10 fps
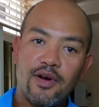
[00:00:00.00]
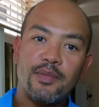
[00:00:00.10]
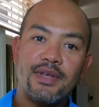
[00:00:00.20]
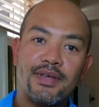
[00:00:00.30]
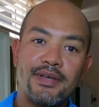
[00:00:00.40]

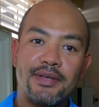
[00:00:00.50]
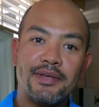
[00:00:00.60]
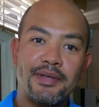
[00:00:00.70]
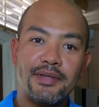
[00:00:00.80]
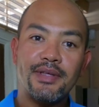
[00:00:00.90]
Family,
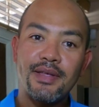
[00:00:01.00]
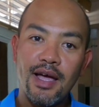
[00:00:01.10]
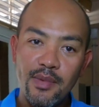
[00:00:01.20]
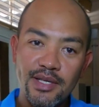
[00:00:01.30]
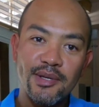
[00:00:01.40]
the
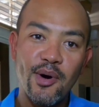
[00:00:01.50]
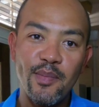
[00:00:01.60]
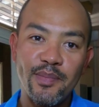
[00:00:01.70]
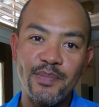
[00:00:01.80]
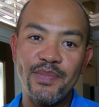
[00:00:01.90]
time has
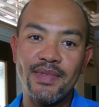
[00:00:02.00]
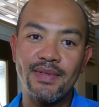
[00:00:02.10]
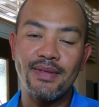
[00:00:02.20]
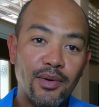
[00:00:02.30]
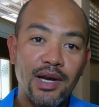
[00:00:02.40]
come
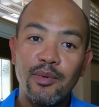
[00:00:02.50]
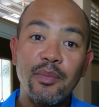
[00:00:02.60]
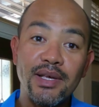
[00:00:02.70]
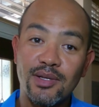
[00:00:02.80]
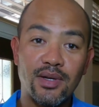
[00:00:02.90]
I want to be my
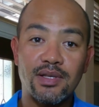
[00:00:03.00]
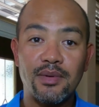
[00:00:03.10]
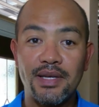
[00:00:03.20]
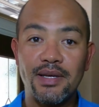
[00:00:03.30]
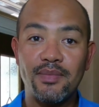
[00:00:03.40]
best
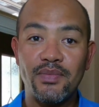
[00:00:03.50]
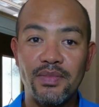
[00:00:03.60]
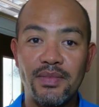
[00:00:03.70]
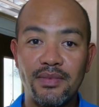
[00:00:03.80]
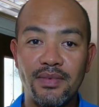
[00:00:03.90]
customer them.
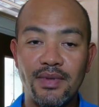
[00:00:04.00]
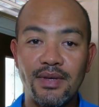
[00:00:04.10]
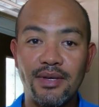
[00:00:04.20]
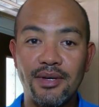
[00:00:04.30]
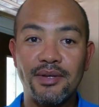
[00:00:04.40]

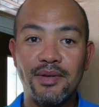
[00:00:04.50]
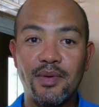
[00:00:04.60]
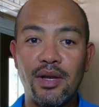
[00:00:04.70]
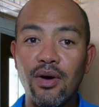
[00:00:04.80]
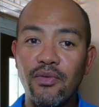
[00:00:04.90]
You know,
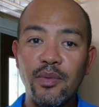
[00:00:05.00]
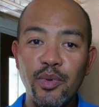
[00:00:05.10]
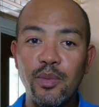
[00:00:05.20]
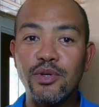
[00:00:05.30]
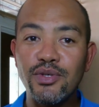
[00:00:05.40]
I love when
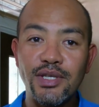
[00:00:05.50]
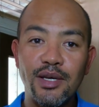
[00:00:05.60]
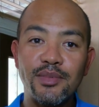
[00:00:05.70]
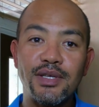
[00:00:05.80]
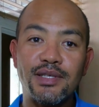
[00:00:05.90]
people treat
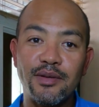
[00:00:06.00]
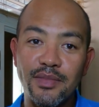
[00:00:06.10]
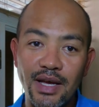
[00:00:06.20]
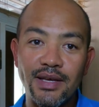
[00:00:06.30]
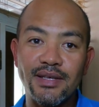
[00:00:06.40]
them
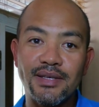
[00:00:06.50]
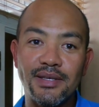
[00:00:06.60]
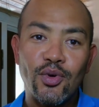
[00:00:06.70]
system nice.